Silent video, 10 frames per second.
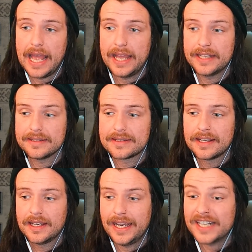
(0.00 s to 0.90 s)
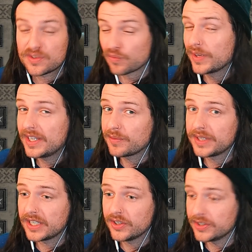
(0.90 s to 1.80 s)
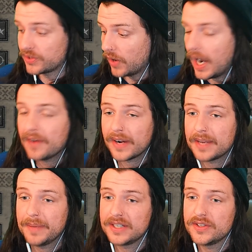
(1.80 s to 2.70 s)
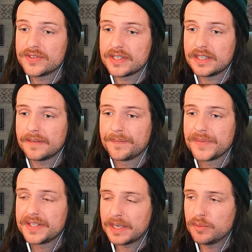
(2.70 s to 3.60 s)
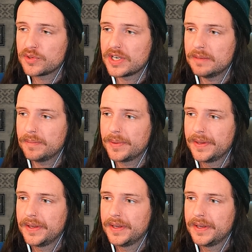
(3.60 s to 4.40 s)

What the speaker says: And it's really, really good. So I recommend using double jump.